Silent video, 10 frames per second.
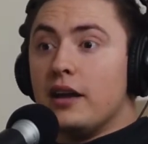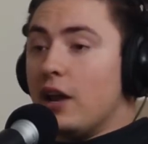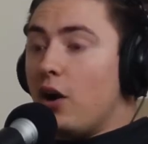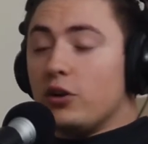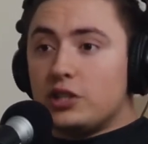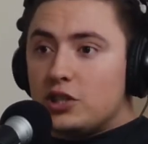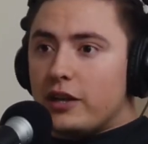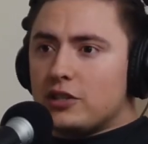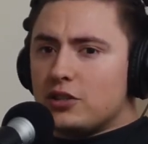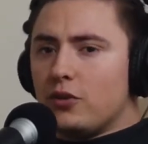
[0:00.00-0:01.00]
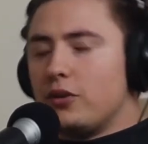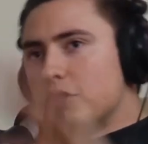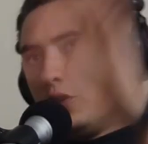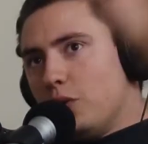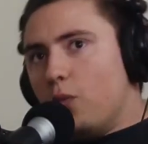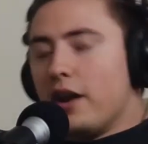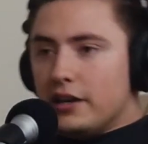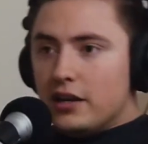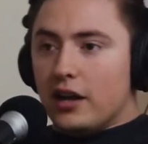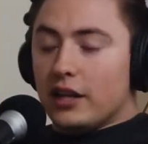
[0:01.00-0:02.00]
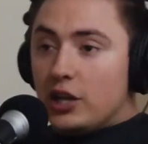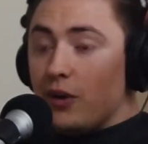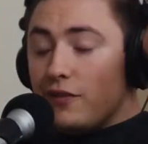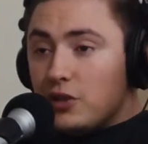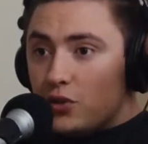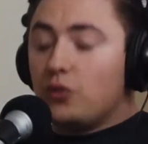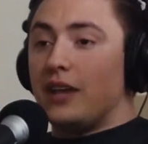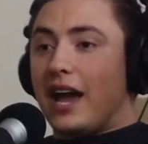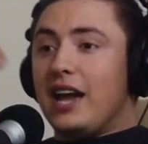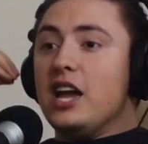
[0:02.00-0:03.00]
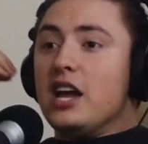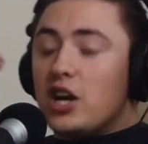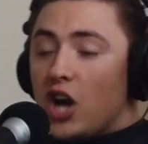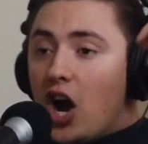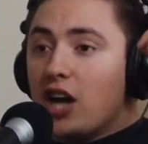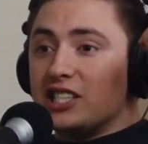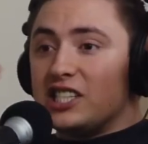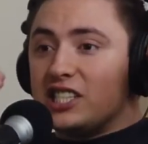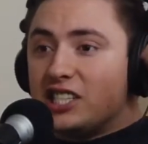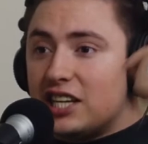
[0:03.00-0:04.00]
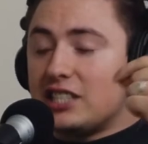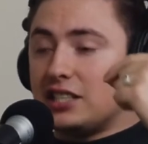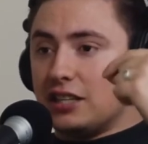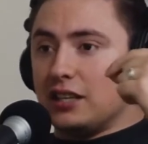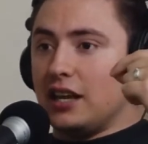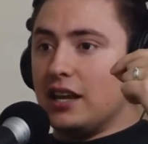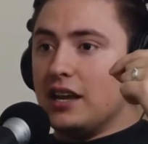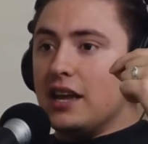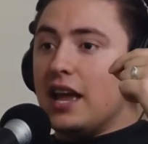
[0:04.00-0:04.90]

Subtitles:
In all situations, you don't just do it one and done. Like you have to do that consistently.